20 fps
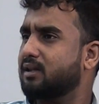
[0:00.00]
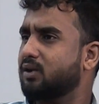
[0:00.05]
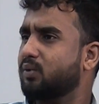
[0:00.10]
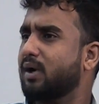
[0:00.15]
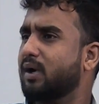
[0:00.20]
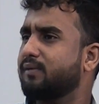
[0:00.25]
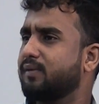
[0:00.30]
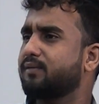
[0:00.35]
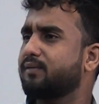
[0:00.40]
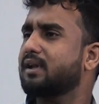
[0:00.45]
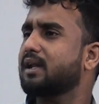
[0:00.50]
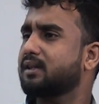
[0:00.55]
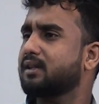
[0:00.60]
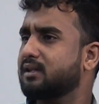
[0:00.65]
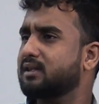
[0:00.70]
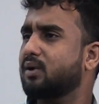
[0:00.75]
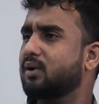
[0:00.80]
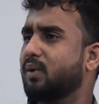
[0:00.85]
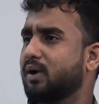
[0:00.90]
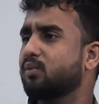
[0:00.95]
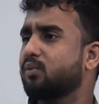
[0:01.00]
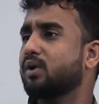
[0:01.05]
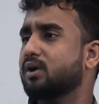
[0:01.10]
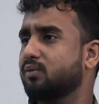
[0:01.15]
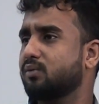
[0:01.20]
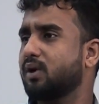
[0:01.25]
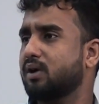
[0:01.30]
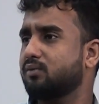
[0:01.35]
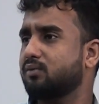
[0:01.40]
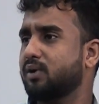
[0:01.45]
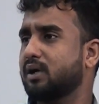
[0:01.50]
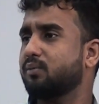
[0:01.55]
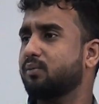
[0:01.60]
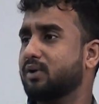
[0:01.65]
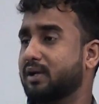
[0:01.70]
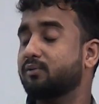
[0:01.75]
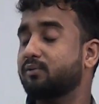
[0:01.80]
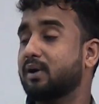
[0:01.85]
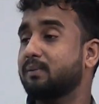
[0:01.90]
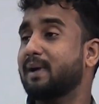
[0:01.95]
I think 2015, I think they won
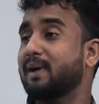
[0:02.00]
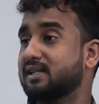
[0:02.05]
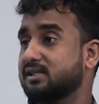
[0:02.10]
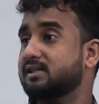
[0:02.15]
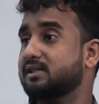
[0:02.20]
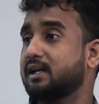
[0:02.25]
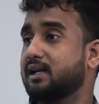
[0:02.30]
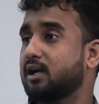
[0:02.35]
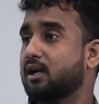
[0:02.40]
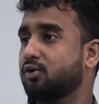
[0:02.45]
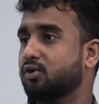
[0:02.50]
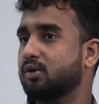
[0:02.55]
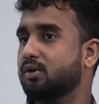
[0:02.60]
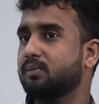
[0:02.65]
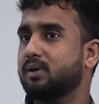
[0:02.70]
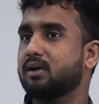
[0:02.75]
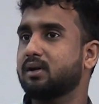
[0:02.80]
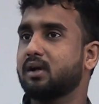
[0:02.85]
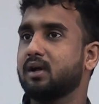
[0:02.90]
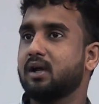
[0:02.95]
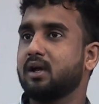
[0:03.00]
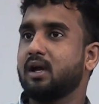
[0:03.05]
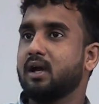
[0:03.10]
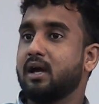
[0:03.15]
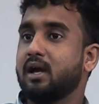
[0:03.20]
one match in the entire tournament.